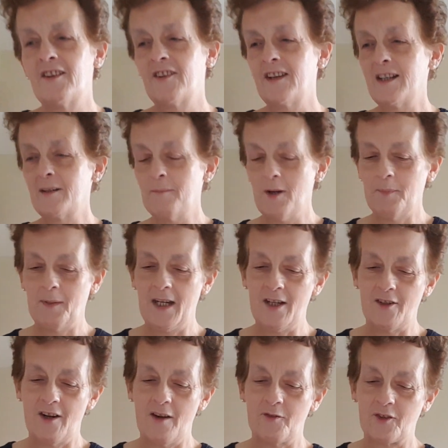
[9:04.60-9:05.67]
I see them up
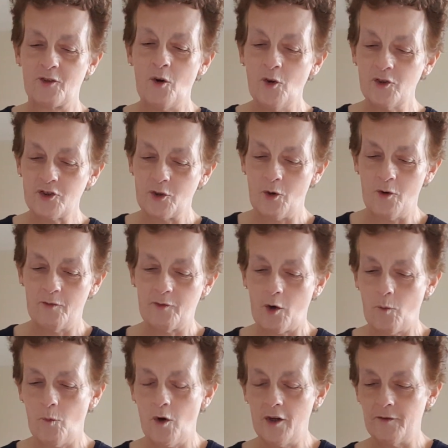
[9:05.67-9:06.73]
here. I was going to go
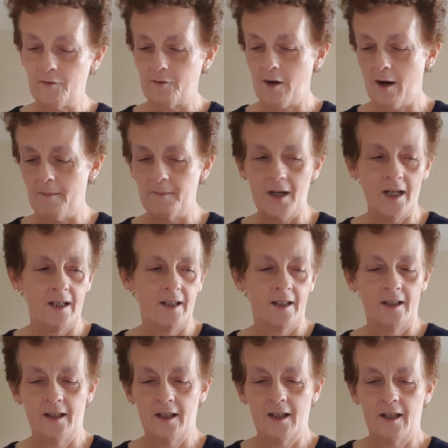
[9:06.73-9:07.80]
for one from
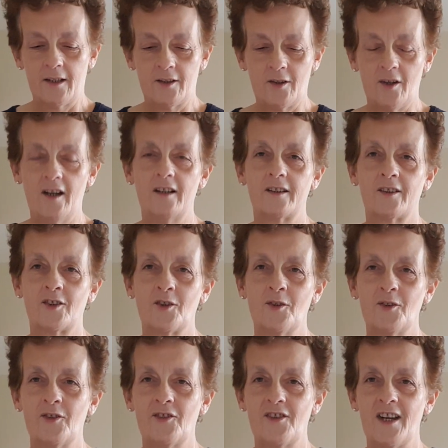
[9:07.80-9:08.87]

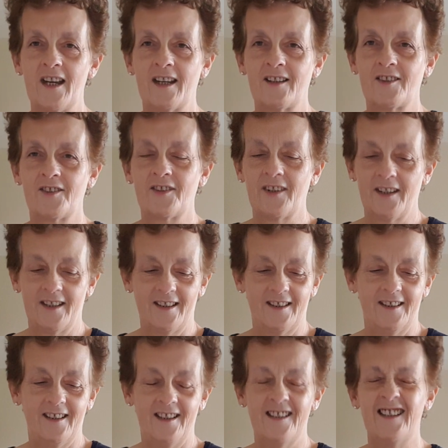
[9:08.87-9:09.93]
those decks.
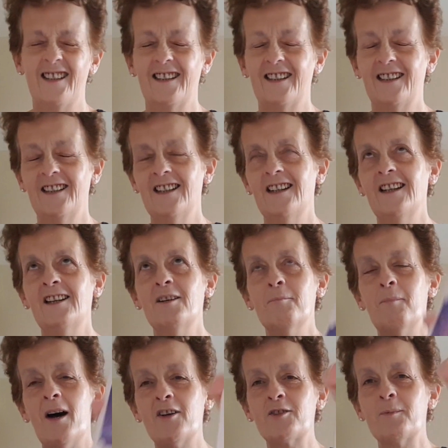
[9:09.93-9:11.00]

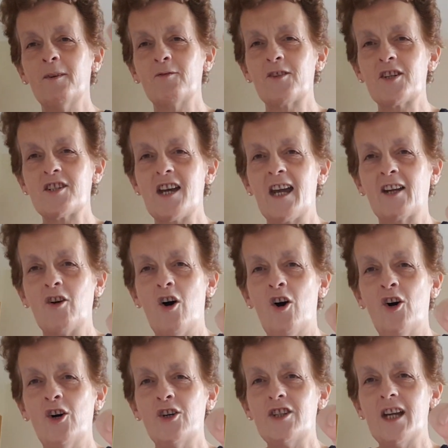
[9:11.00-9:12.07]
Bottom of the deck,
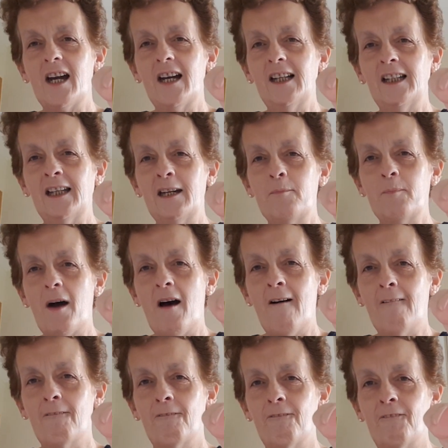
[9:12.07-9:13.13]
Aine, leap
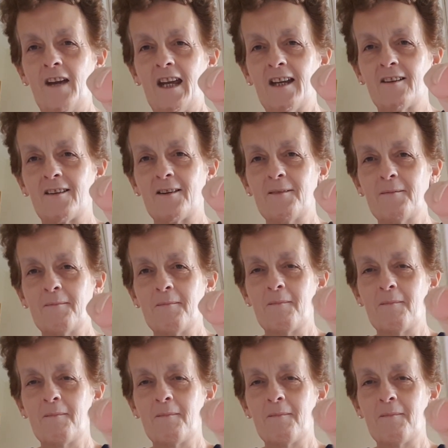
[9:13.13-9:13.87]
of faith.